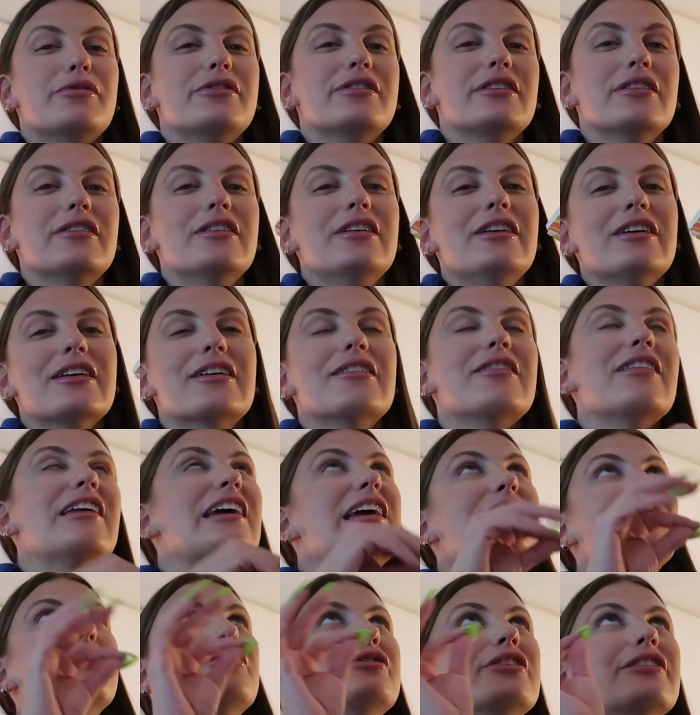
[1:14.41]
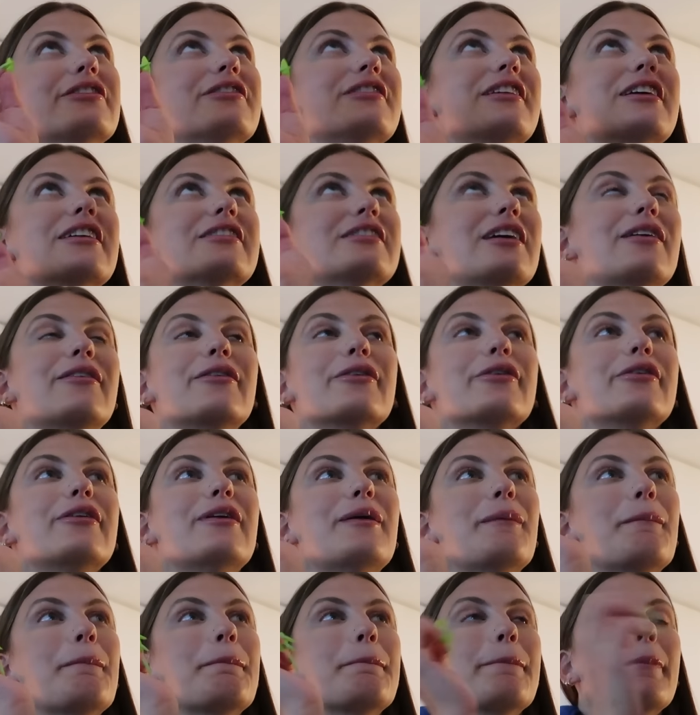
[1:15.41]
Celia claims she doesn't like sour
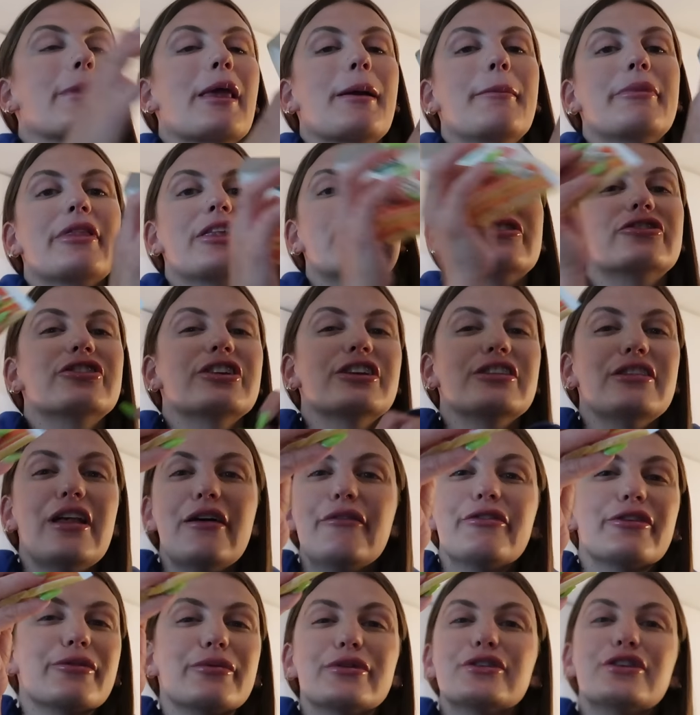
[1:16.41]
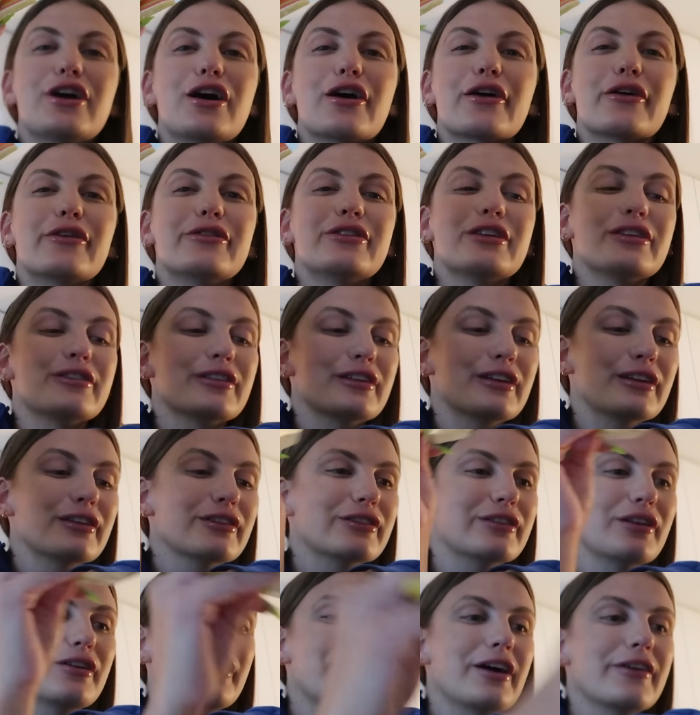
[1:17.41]
cream, but then she loves it with taco seasoning,
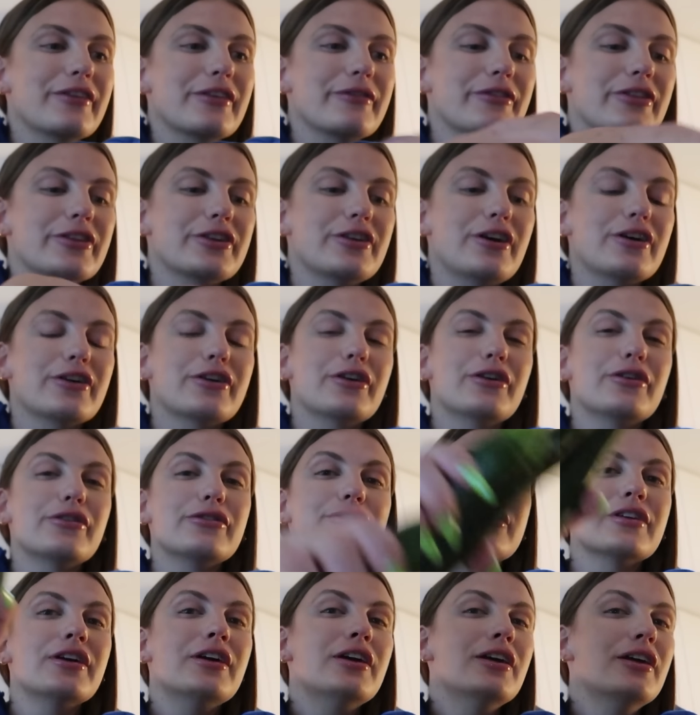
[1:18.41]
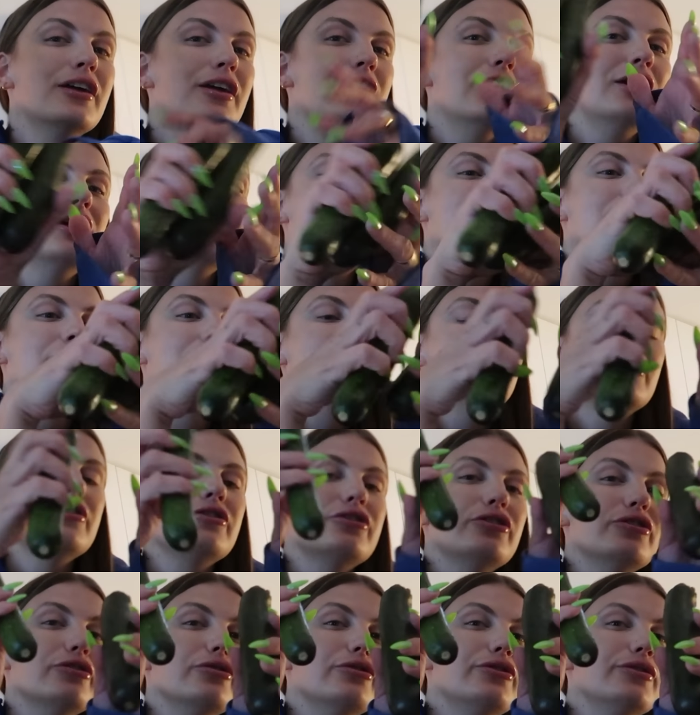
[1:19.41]
so that's for the tacos.
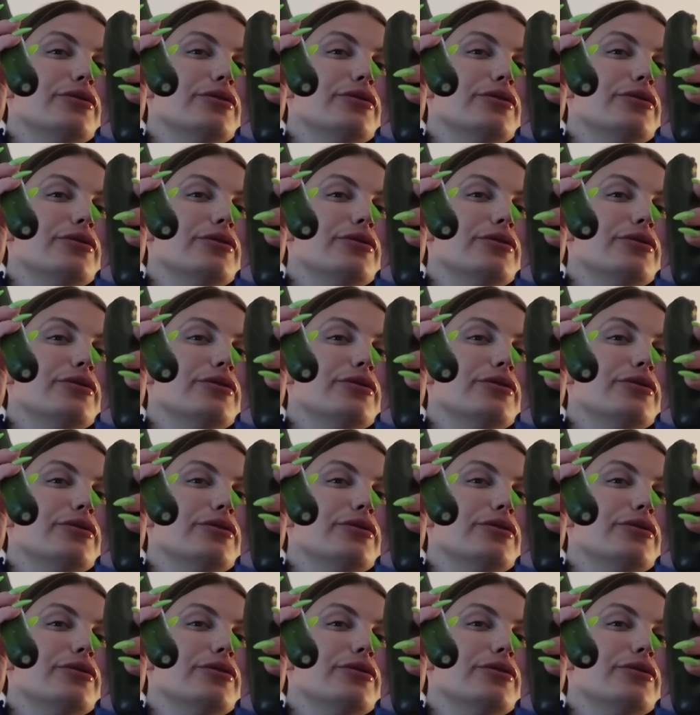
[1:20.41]
Two